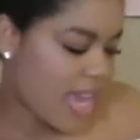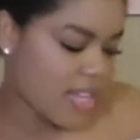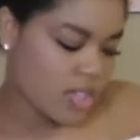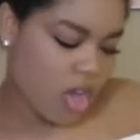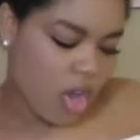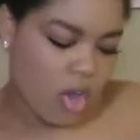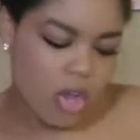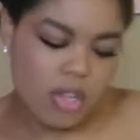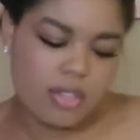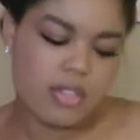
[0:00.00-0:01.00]
and it's
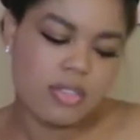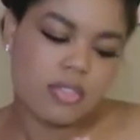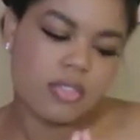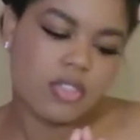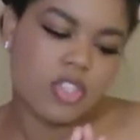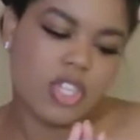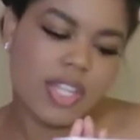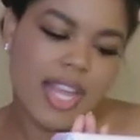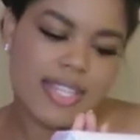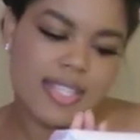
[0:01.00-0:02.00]
called
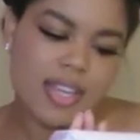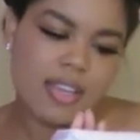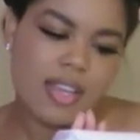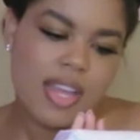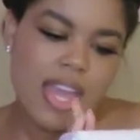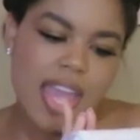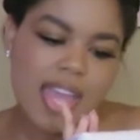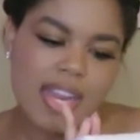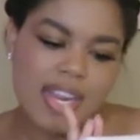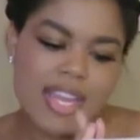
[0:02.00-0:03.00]
Gilessa.
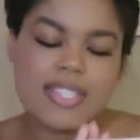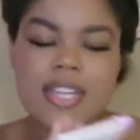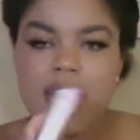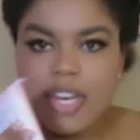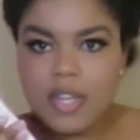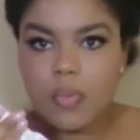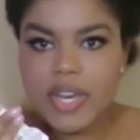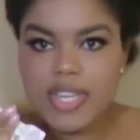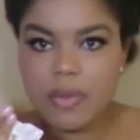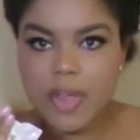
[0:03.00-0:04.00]
And it is a
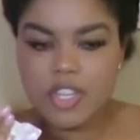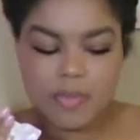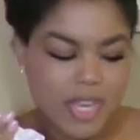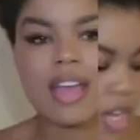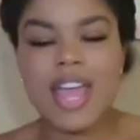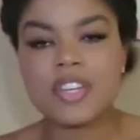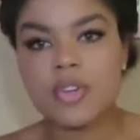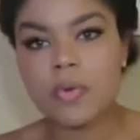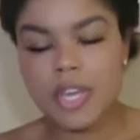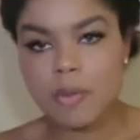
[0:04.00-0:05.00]
91 day regimen. I
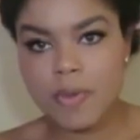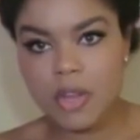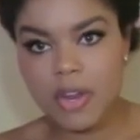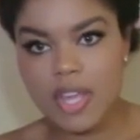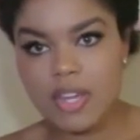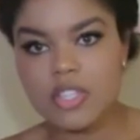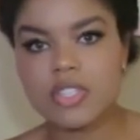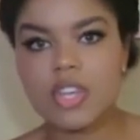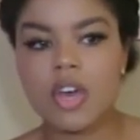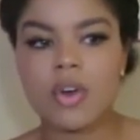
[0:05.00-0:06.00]
don't get a period.
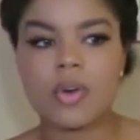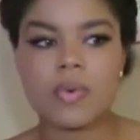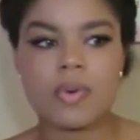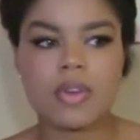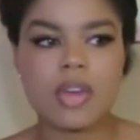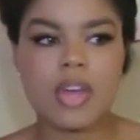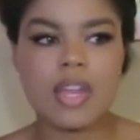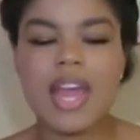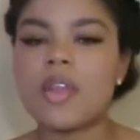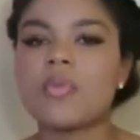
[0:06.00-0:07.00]
So
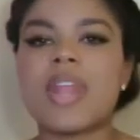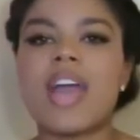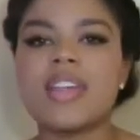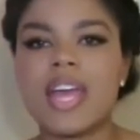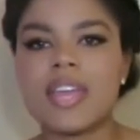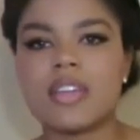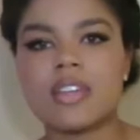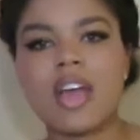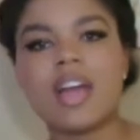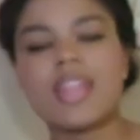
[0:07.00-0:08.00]
I don't, not
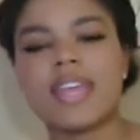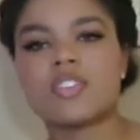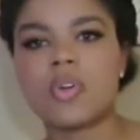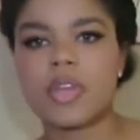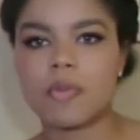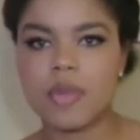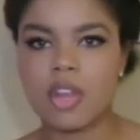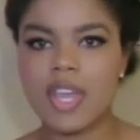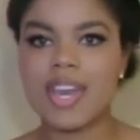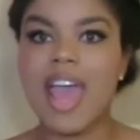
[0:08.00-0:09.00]
like don't get a
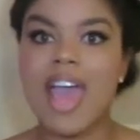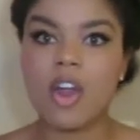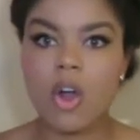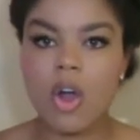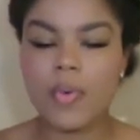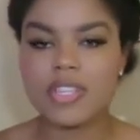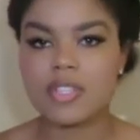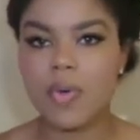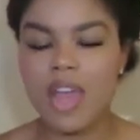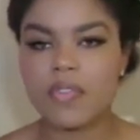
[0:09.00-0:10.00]
period at all
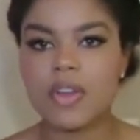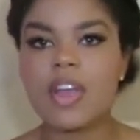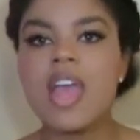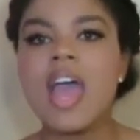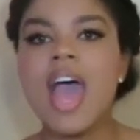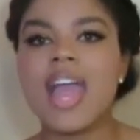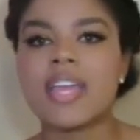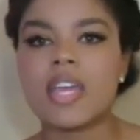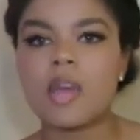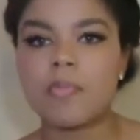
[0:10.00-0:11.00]
whatsoever. I
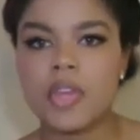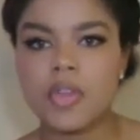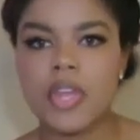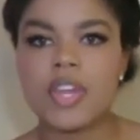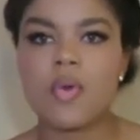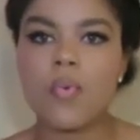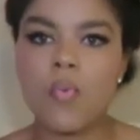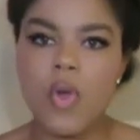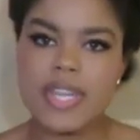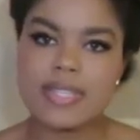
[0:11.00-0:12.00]
get a period
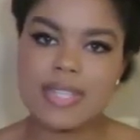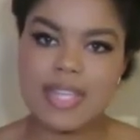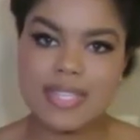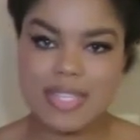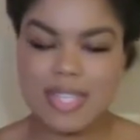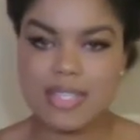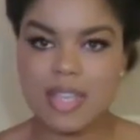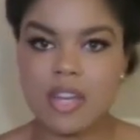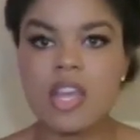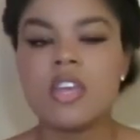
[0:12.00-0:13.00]
once a
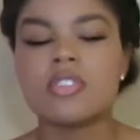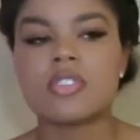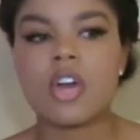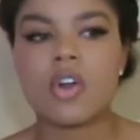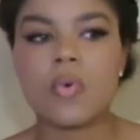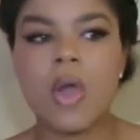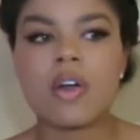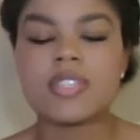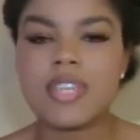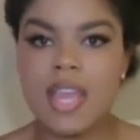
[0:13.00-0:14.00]
season. So
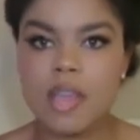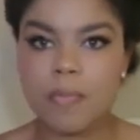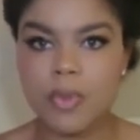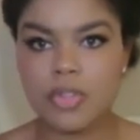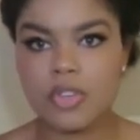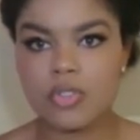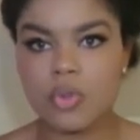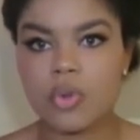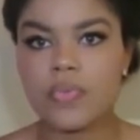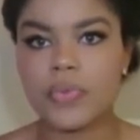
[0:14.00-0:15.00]
I'll take birth
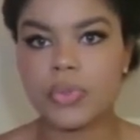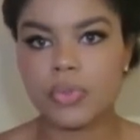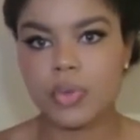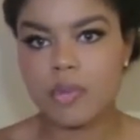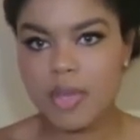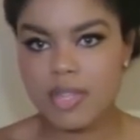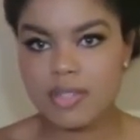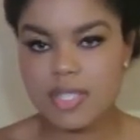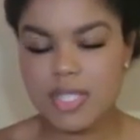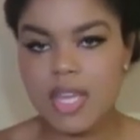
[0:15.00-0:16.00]
control for 3
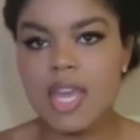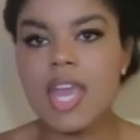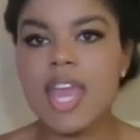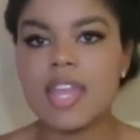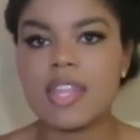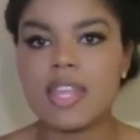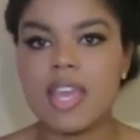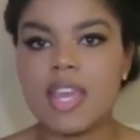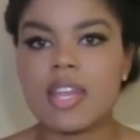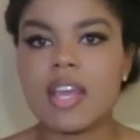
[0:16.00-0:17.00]
months, and
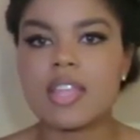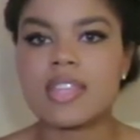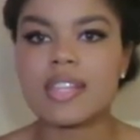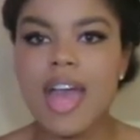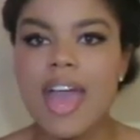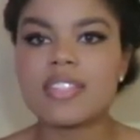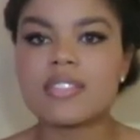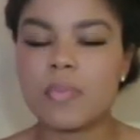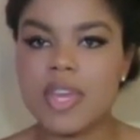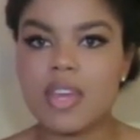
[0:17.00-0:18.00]
then the
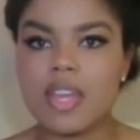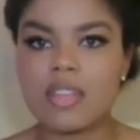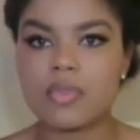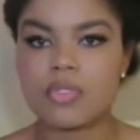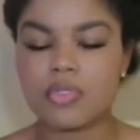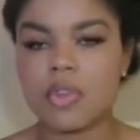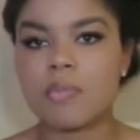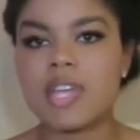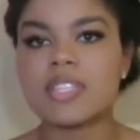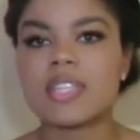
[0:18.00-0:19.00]
last week in those 3
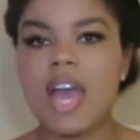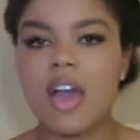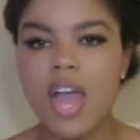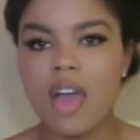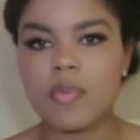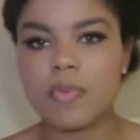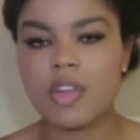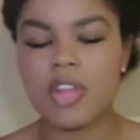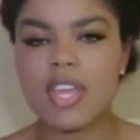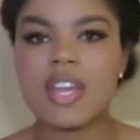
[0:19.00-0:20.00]
months, I'll have a
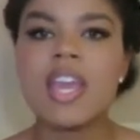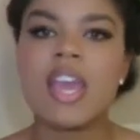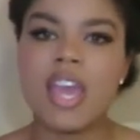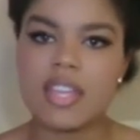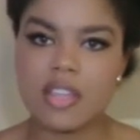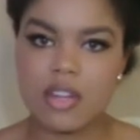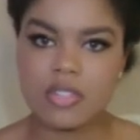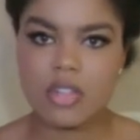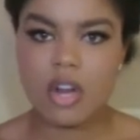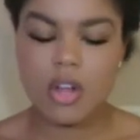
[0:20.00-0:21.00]
period, and then I'll
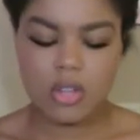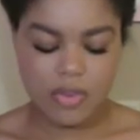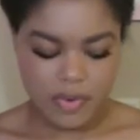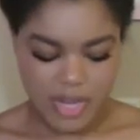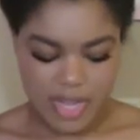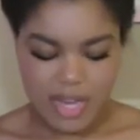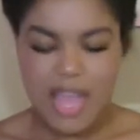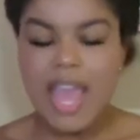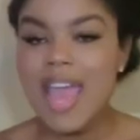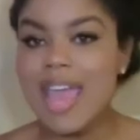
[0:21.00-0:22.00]
start all over again.
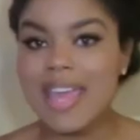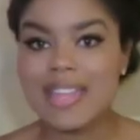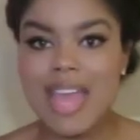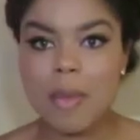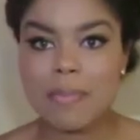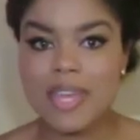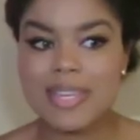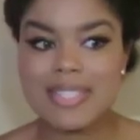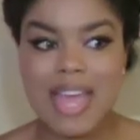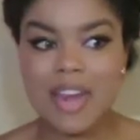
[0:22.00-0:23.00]
And that
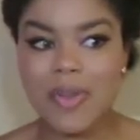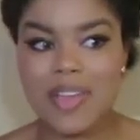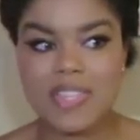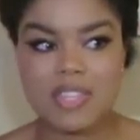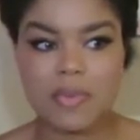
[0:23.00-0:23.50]
means I don't have to